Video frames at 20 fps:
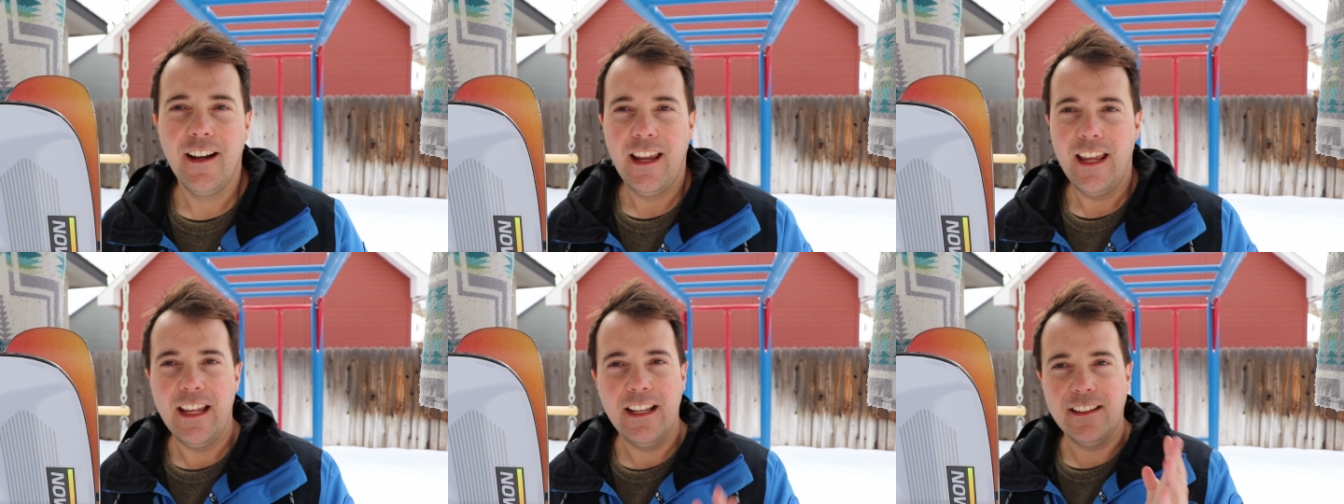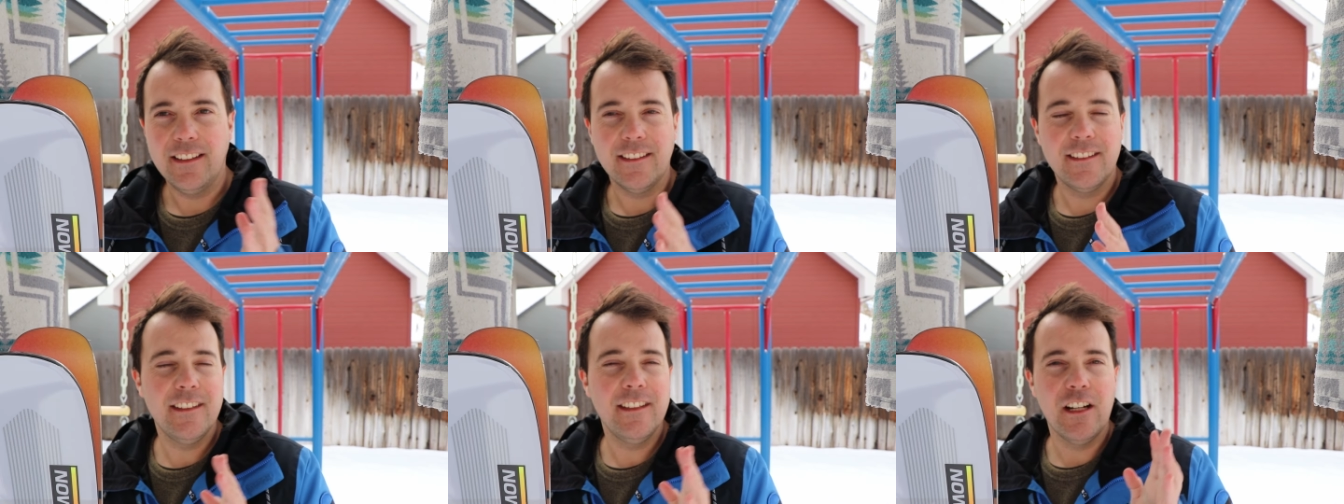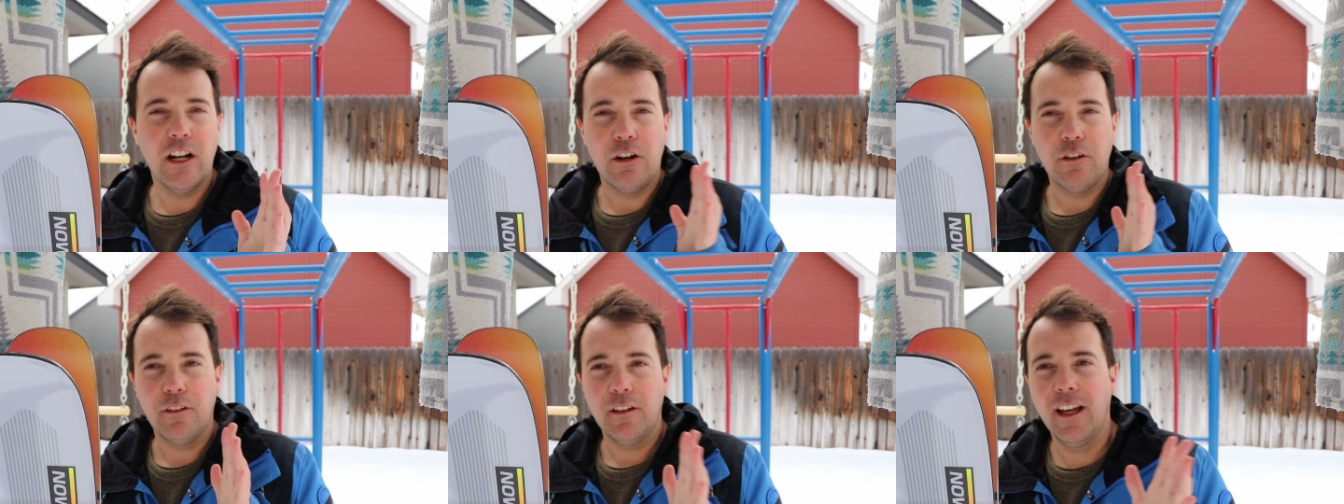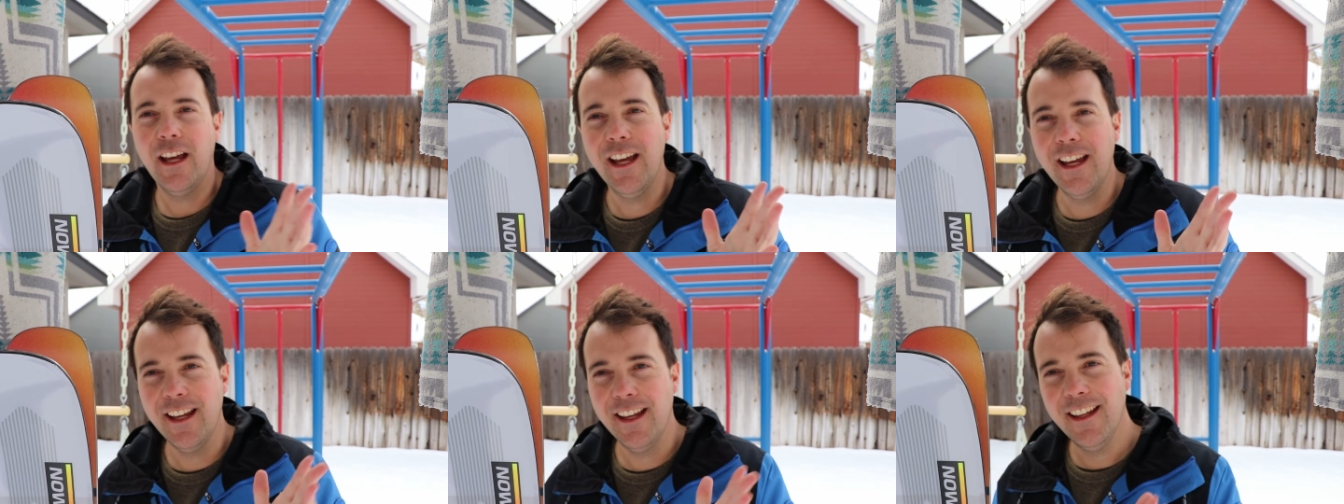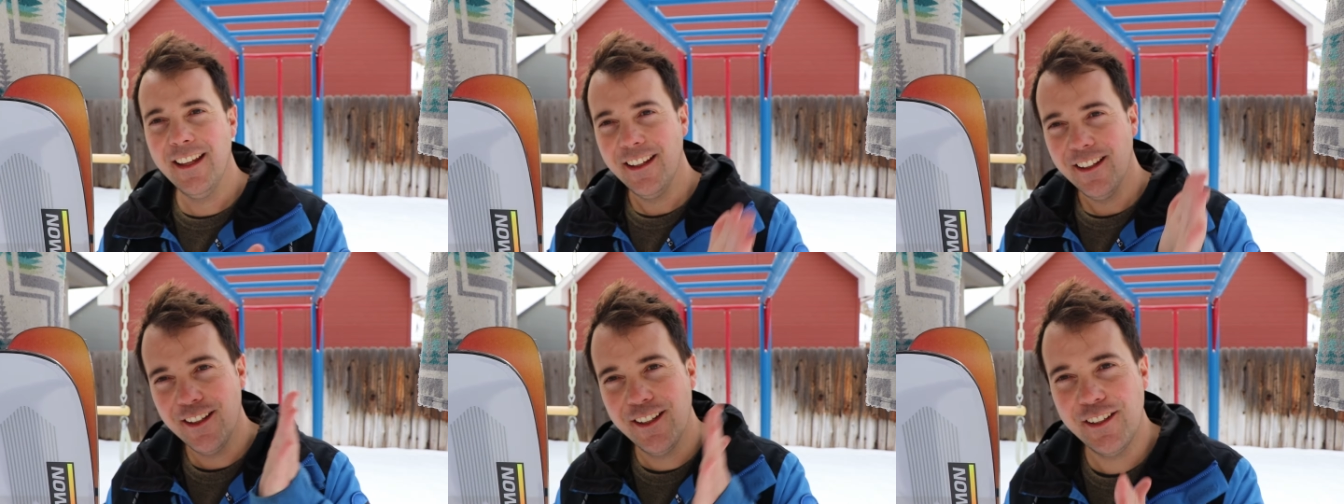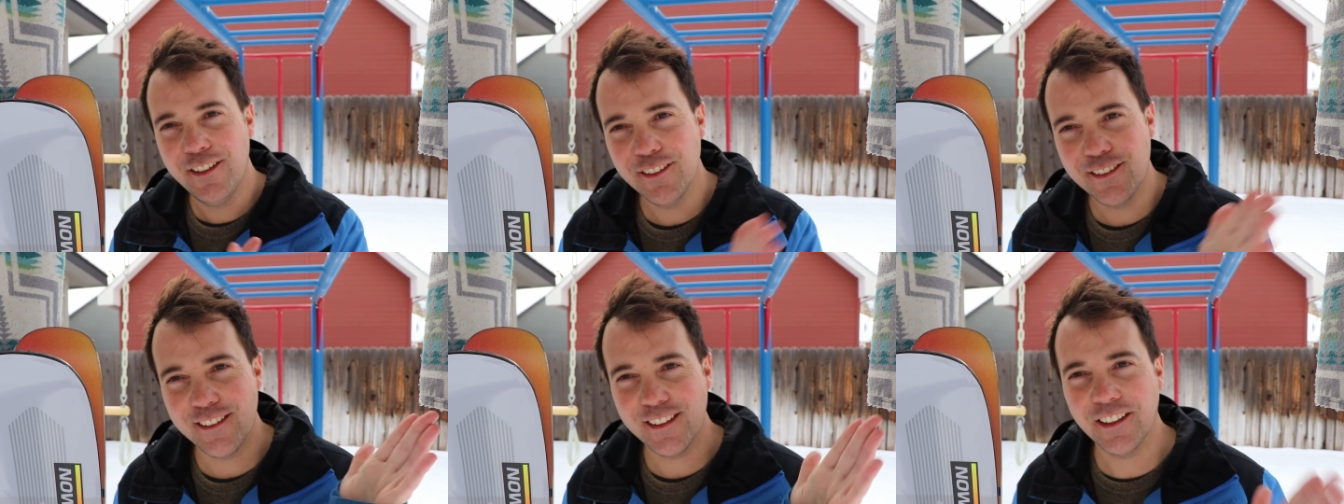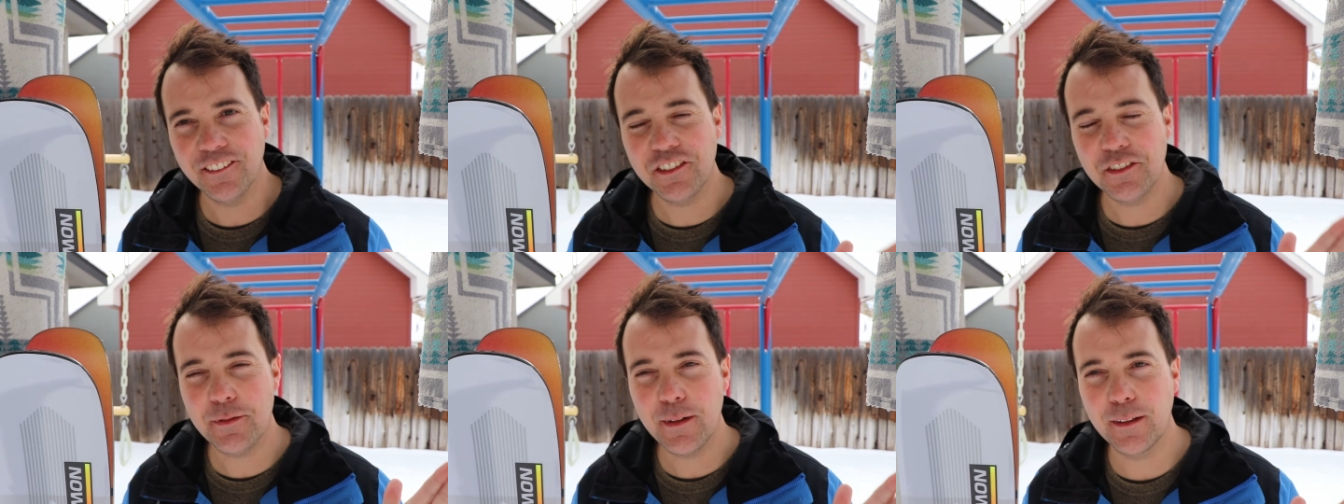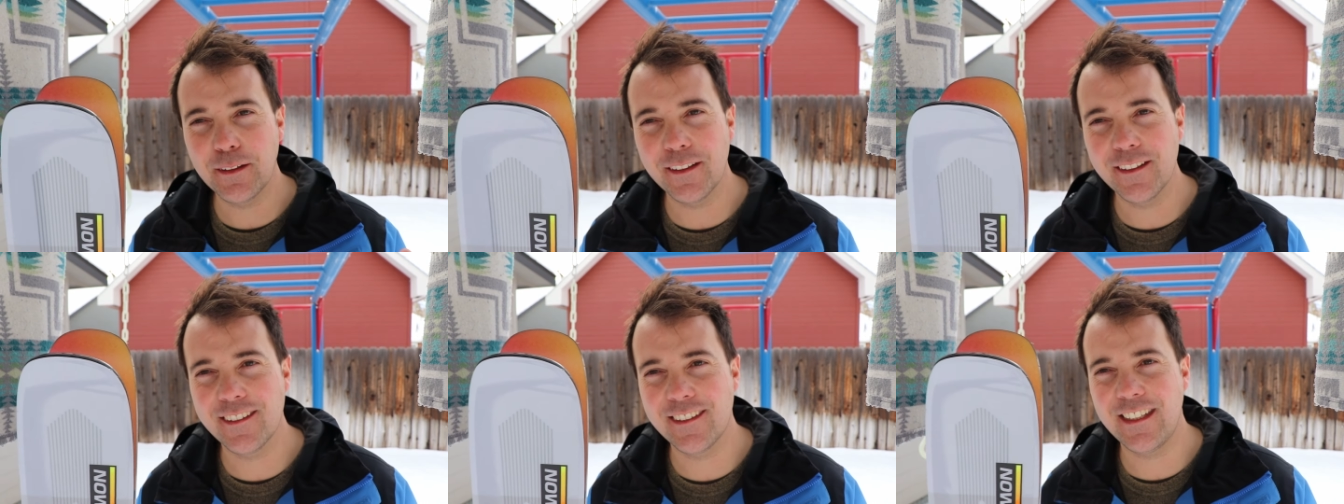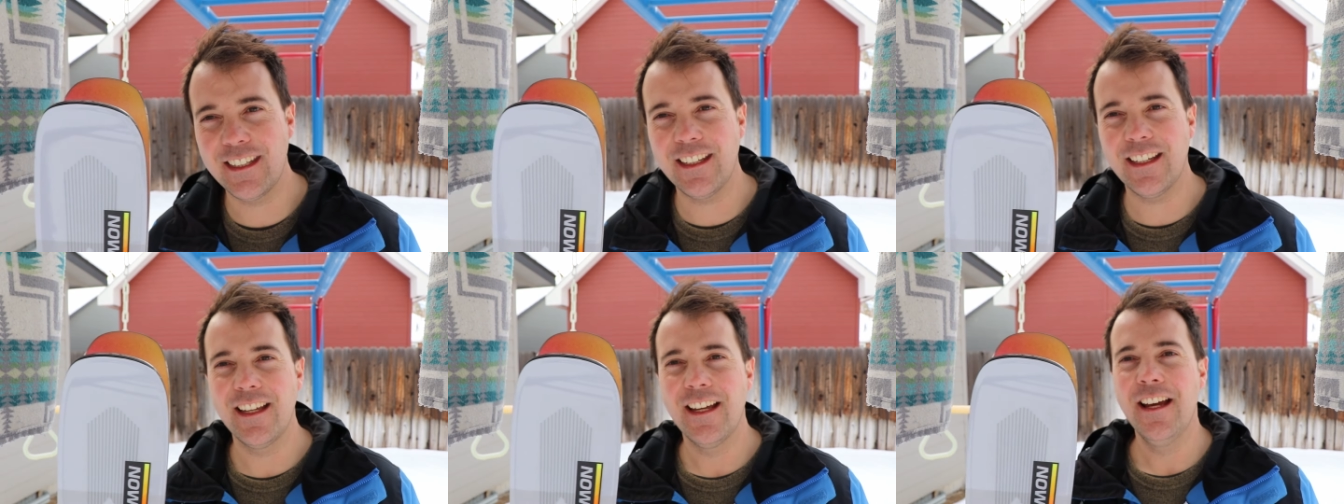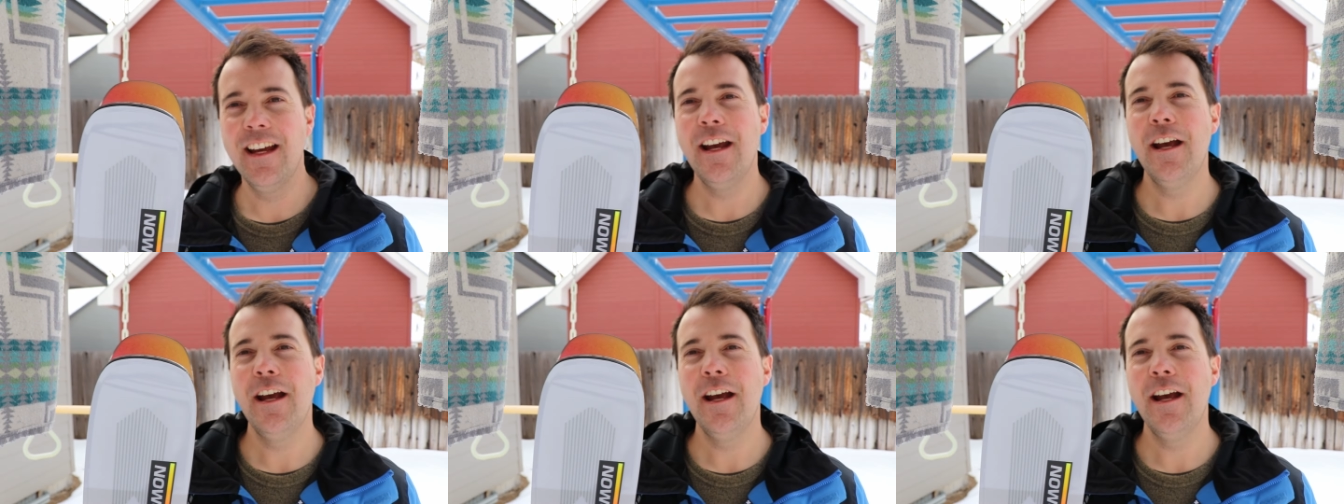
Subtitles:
It's, you know, you still have to be able to ski it,